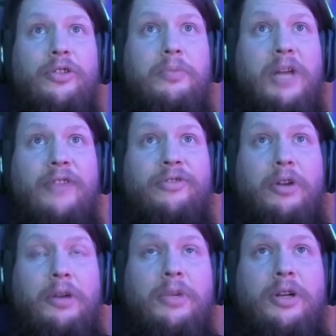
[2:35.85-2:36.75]

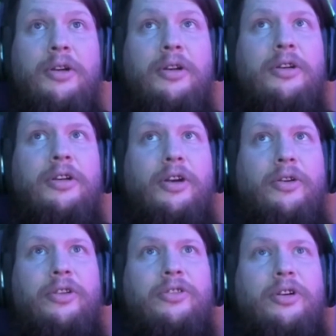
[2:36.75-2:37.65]
platform.
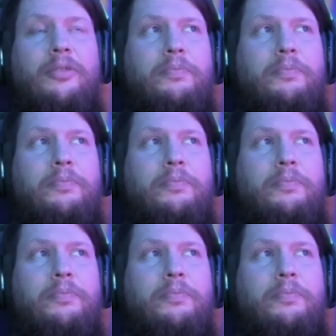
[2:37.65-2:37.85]
These are